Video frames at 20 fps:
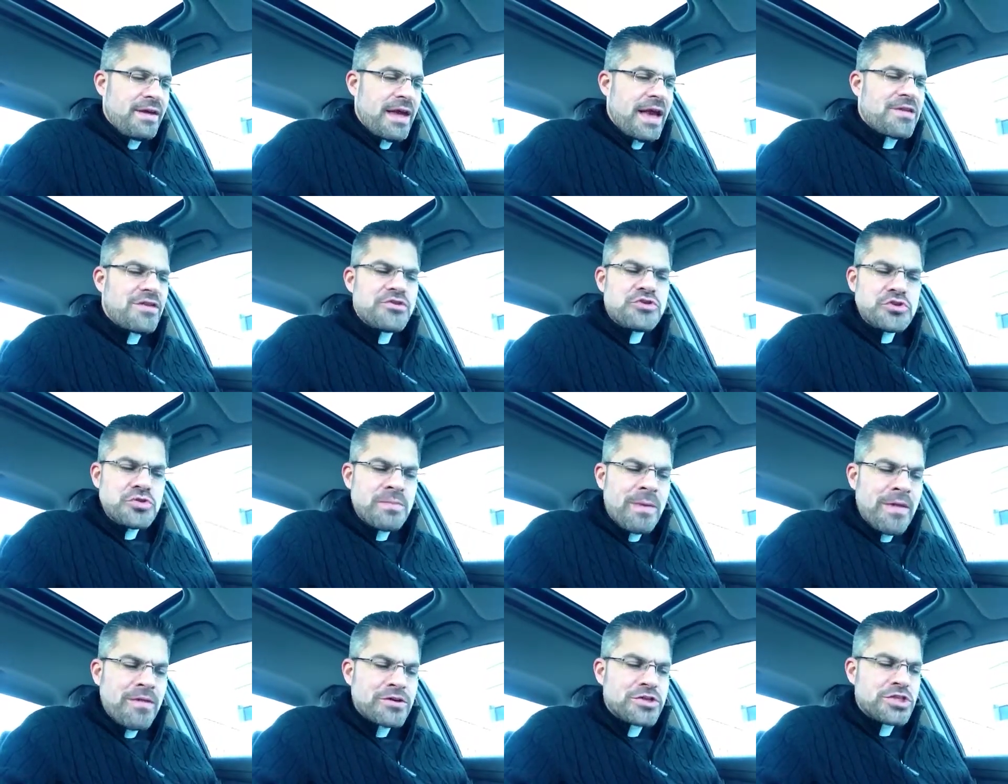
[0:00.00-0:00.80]
As a true
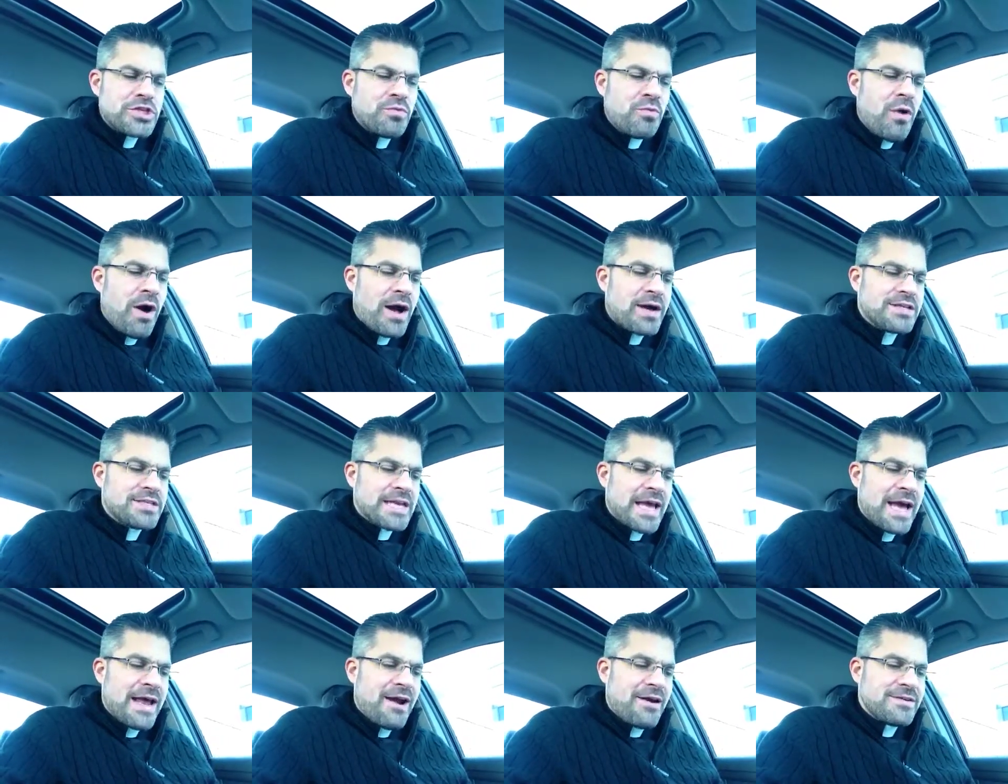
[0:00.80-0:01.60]
mother, she walks
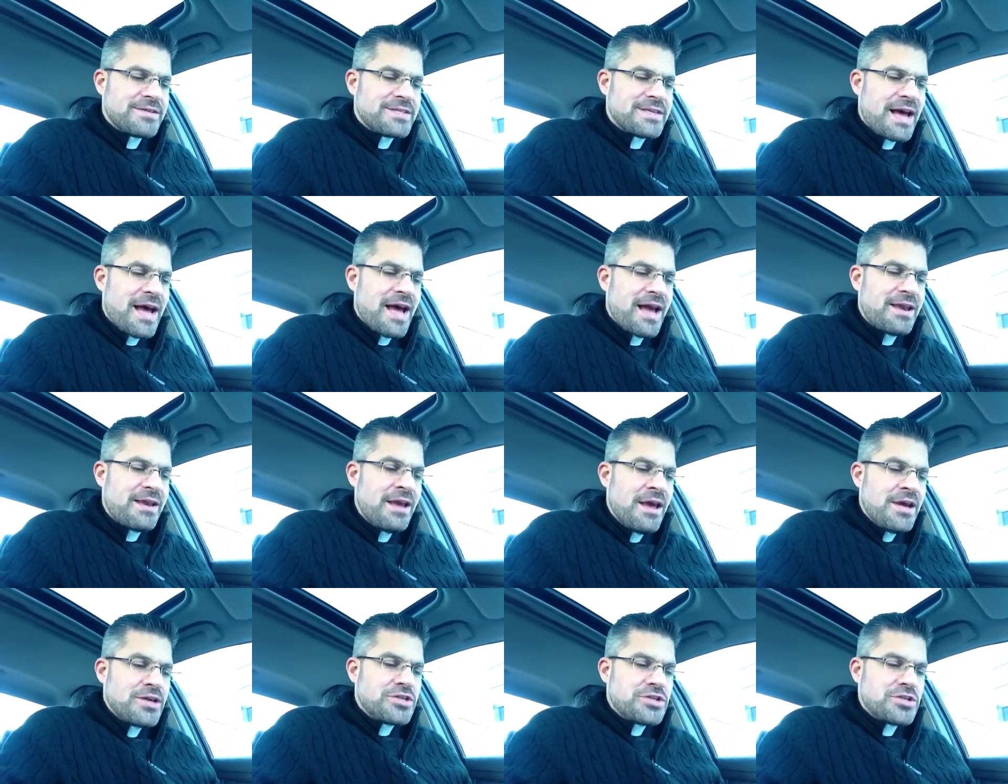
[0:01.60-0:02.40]
at our side,
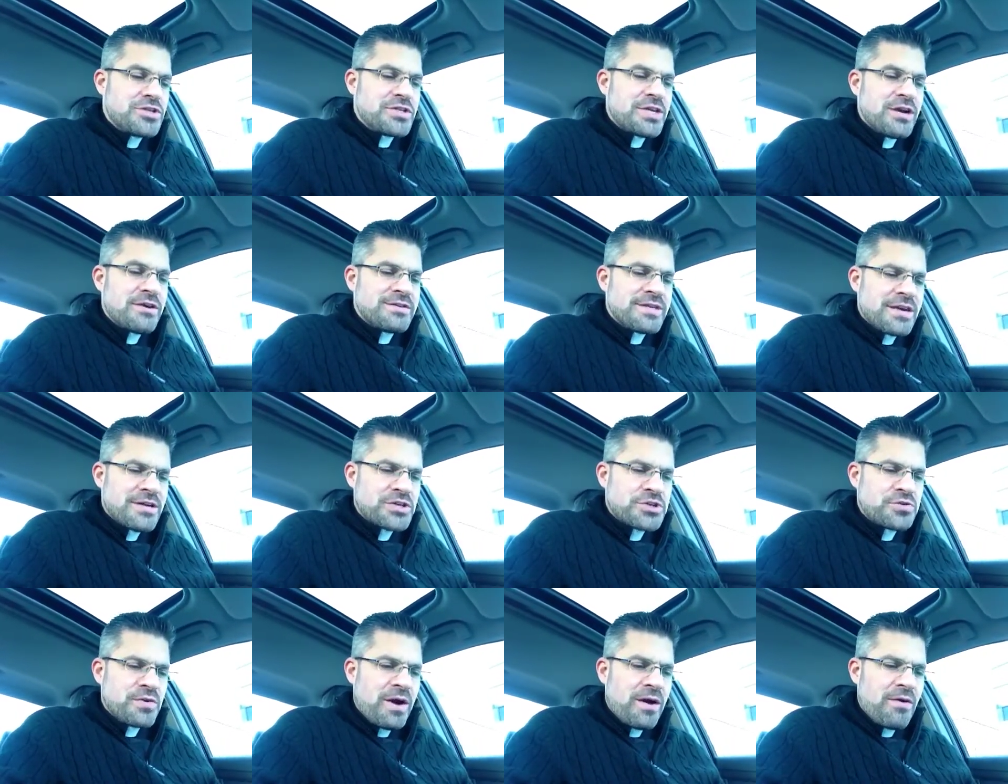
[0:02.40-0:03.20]
she shares our
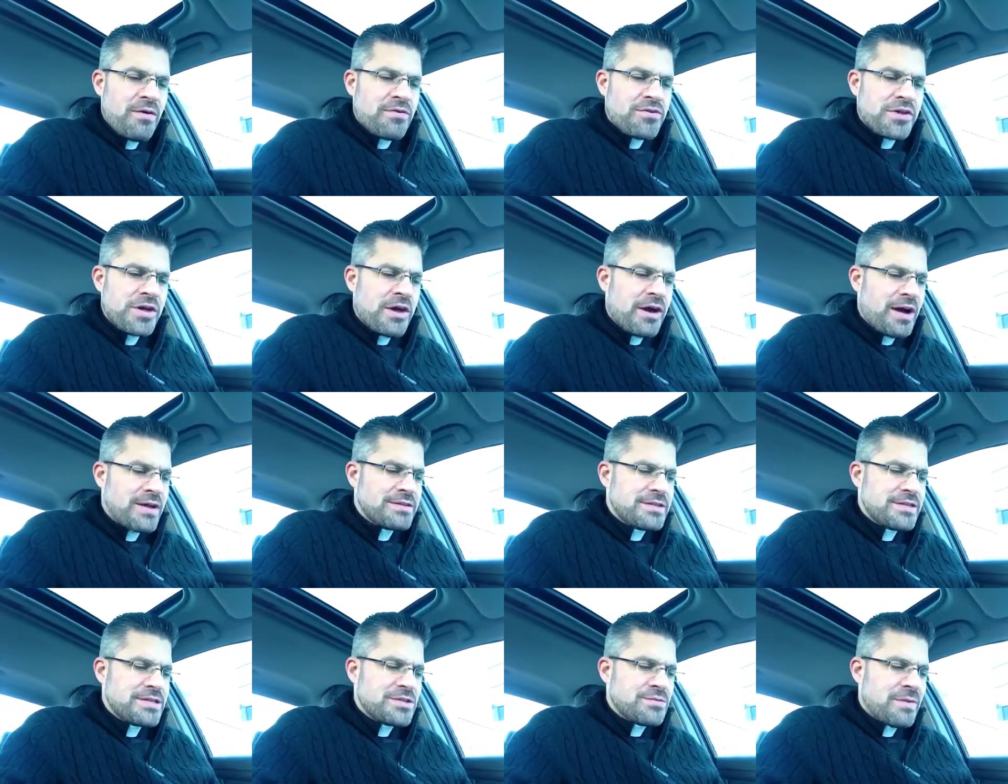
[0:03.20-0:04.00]
struggles, she
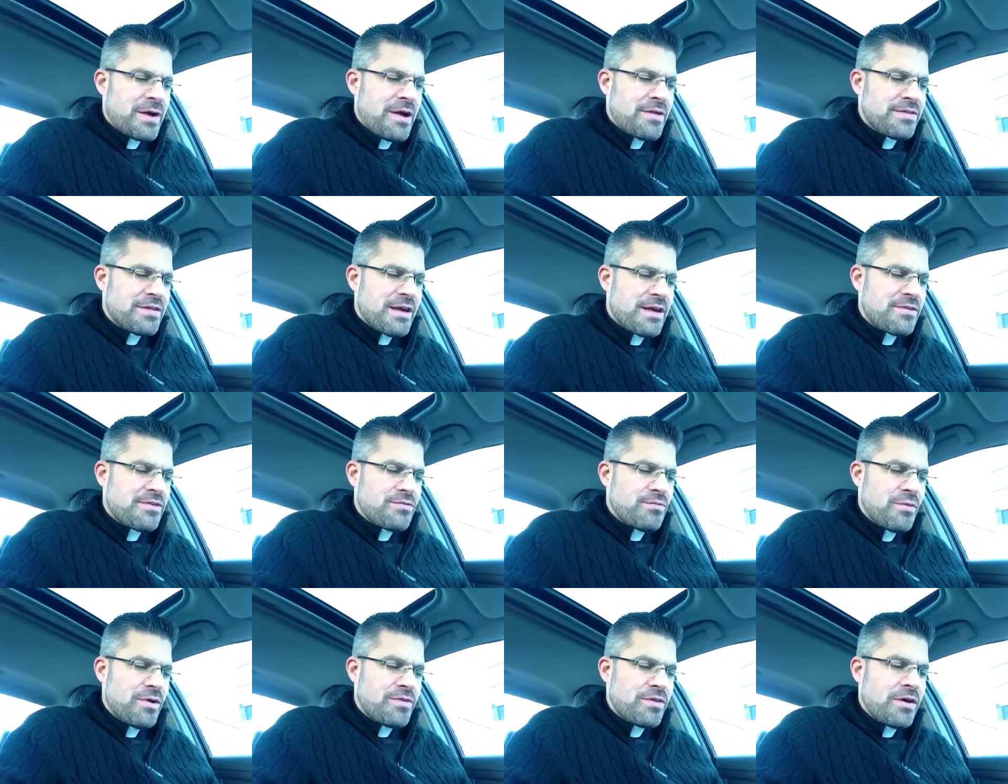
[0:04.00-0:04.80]
constantly surrounds
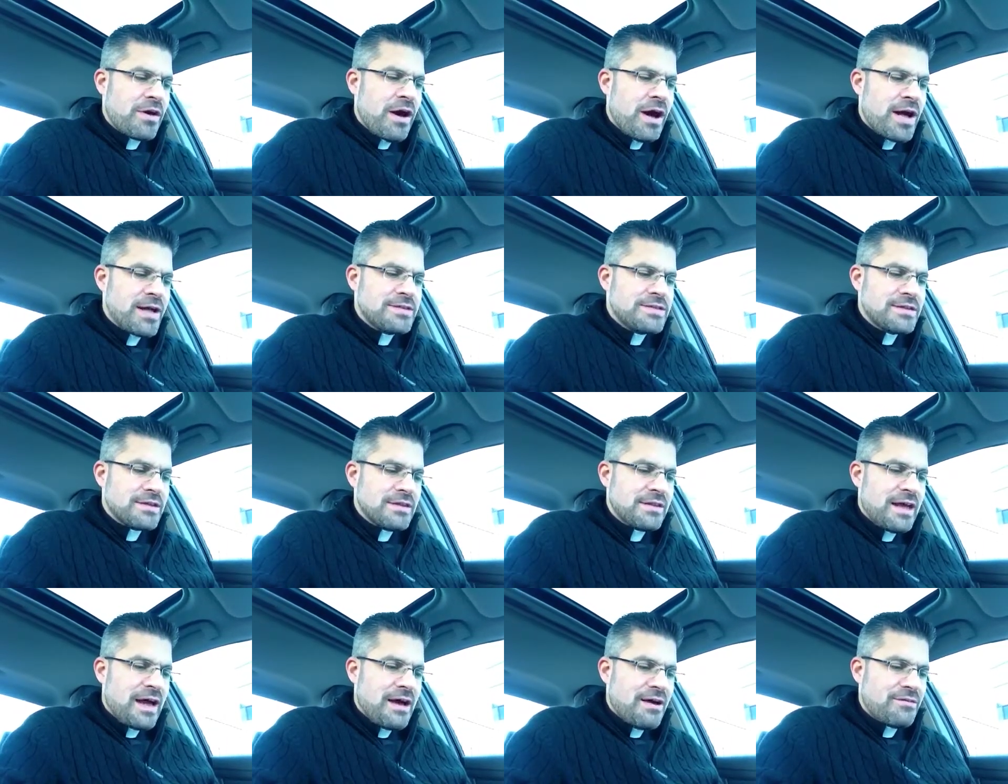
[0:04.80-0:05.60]
us with God's
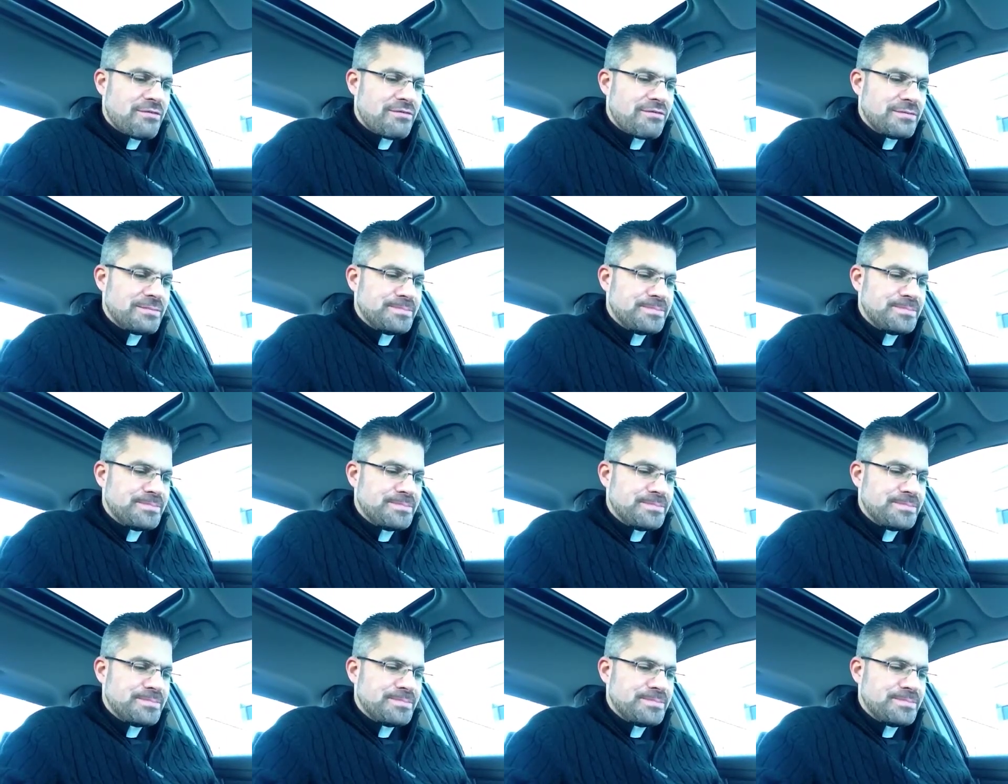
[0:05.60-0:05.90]
love.